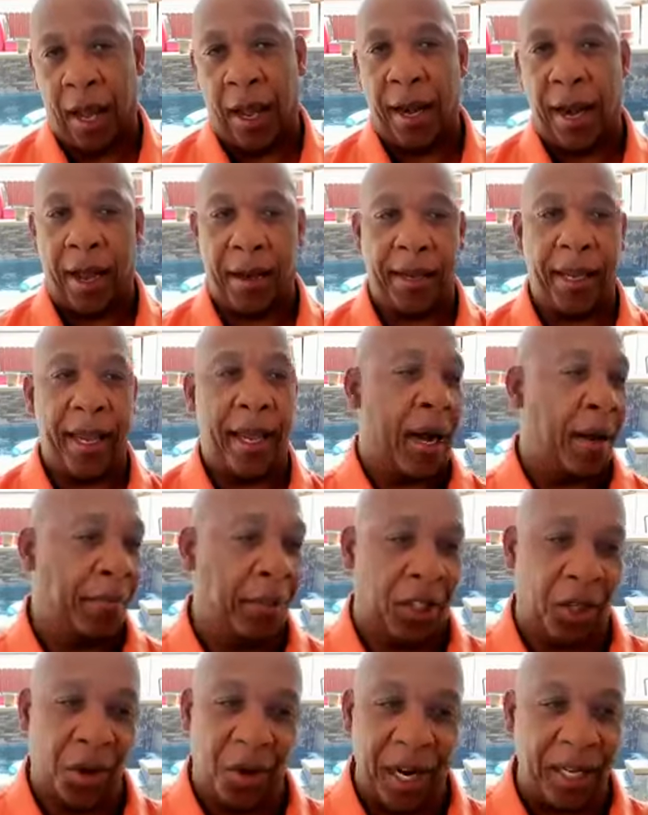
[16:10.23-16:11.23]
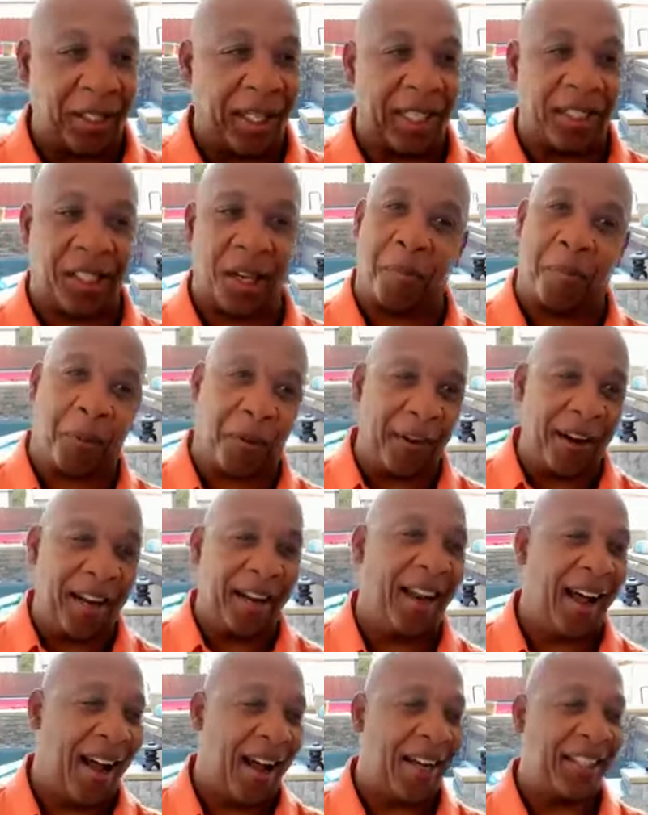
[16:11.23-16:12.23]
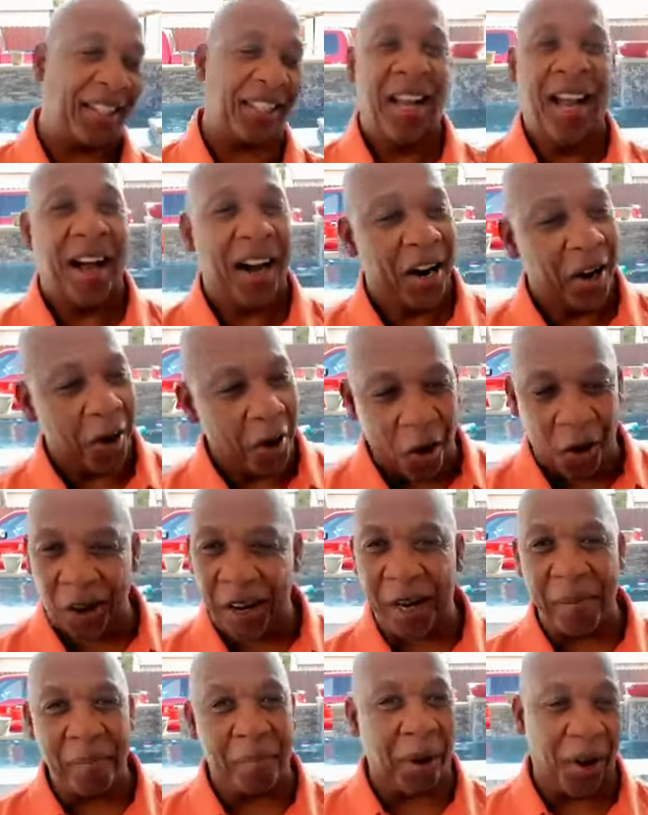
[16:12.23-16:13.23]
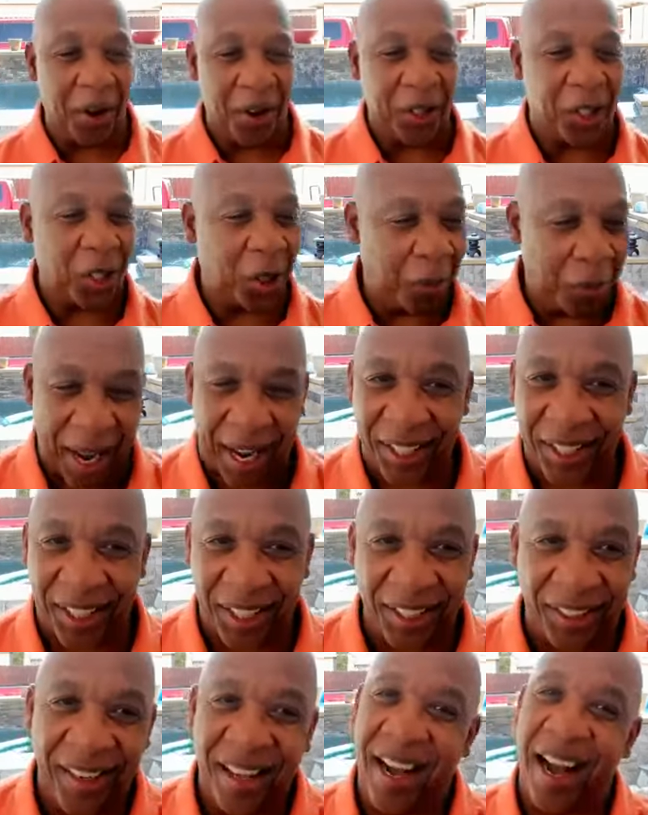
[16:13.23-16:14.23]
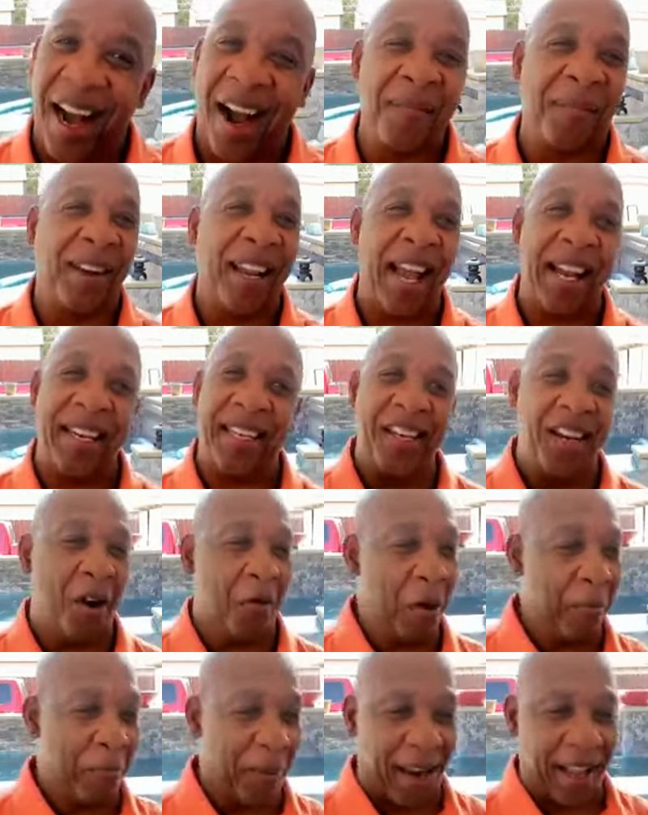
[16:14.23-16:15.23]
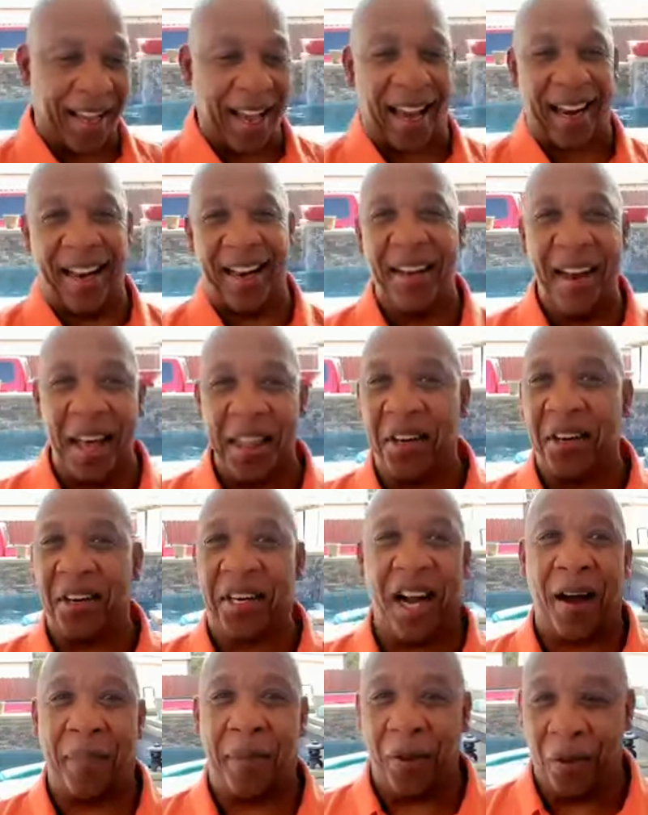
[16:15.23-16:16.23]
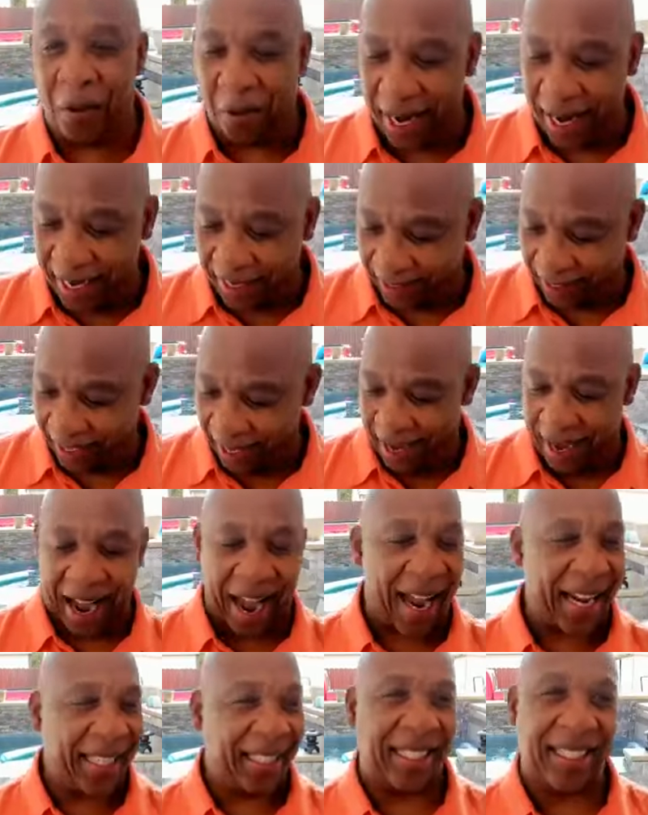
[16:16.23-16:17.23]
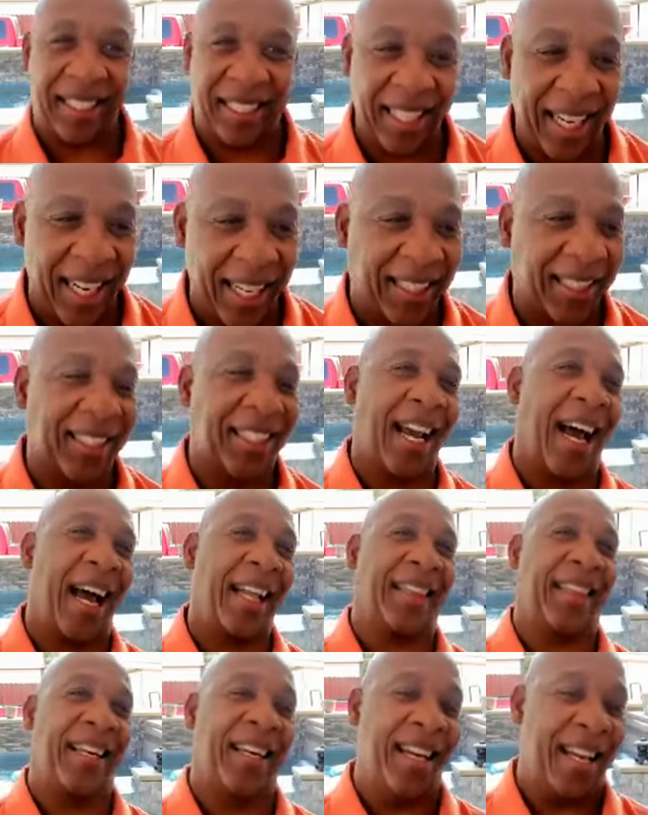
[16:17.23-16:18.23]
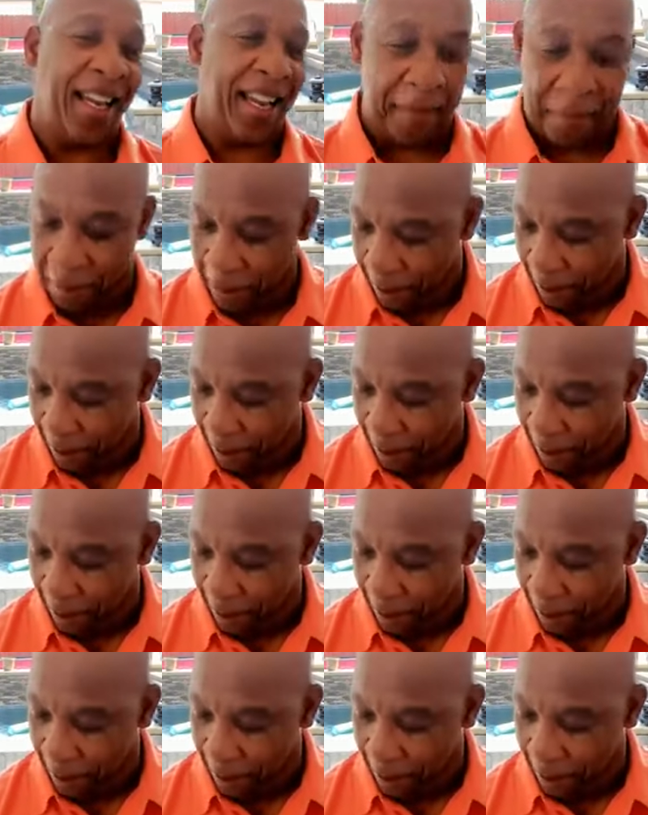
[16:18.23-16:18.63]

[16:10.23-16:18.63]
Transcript: Now again, I'm doing this as a pre-launch, an early bird special. I'm letting you know we probably got another couple of weeks. I just got the